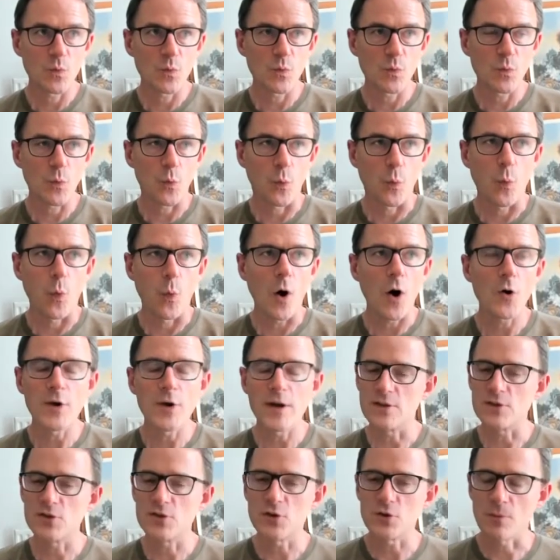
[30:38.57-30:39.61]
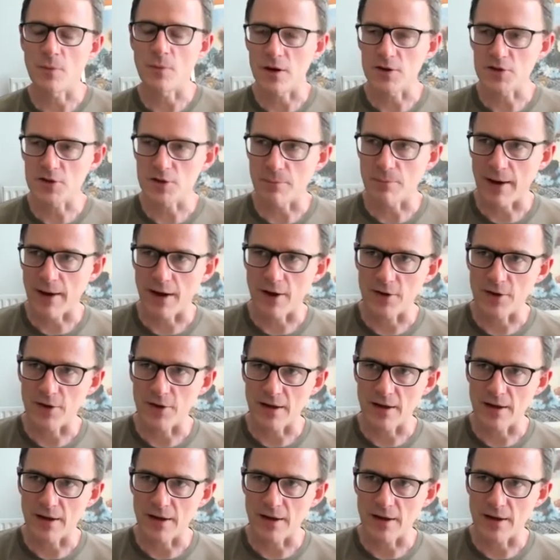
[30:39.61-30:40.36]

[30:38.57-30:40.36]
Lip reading: worry too much about